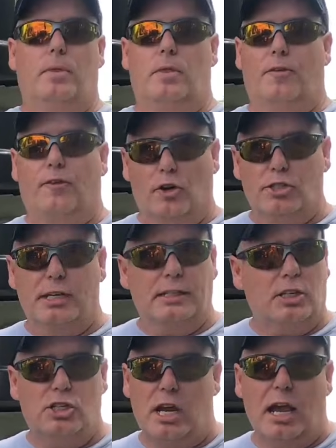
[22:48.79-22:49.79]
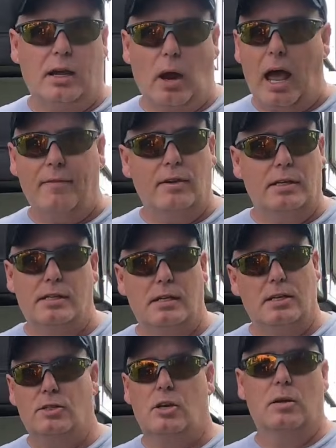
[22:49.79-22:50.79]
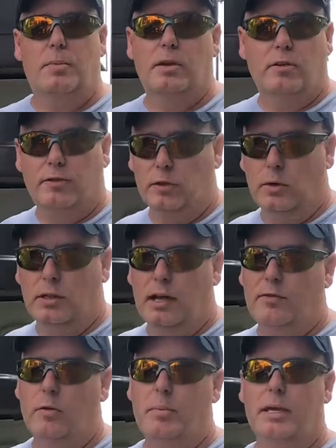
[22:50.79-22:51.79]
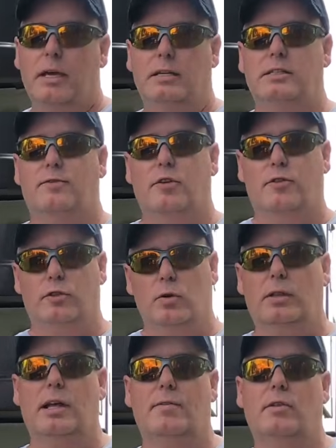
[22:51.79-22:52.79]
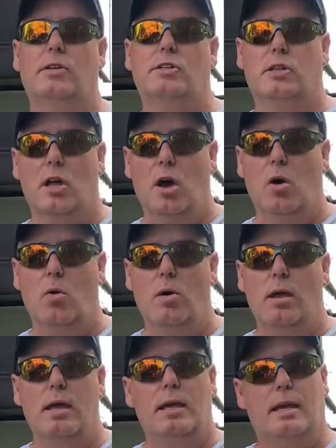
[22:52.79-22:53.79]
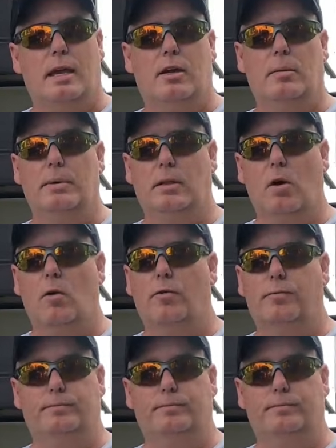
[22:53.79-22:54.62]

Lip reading: the first thing to check obviously is going to be your fluid level, because if your fluid level is low, it could be low